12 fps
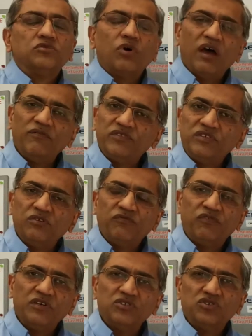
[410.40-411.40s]
So after your
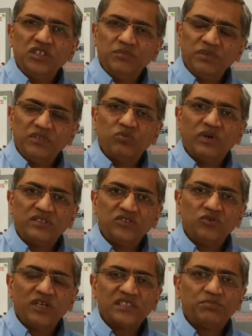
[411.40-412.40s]
first treatment, what
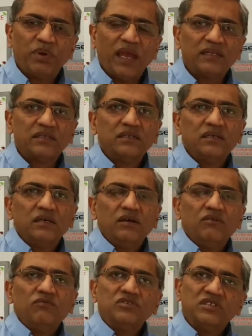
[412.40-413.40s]
do you expect?
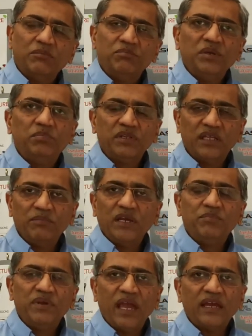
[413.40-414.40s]
For some people, they
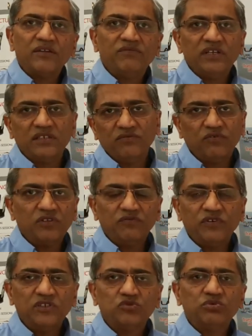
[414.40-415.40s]
may be aggravated for
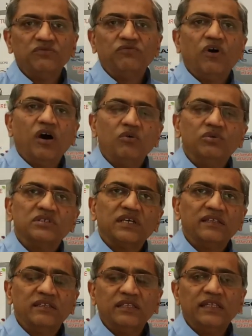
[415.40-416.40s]
the first 24
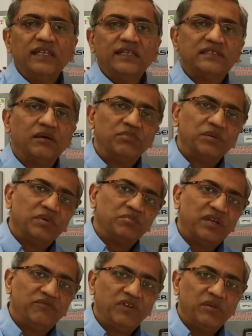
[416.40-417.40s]
hours. Other than that, some people
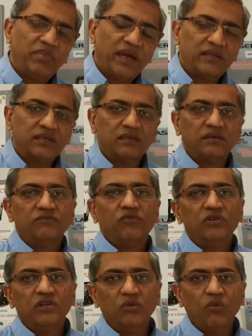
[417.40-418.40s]
may feel better
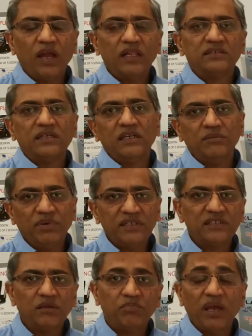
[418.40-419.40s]
for a little while and it
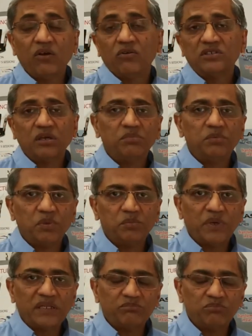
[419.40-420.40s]
may slip back, or some people
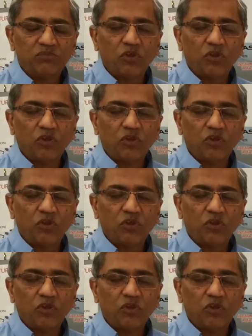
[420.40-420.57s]
may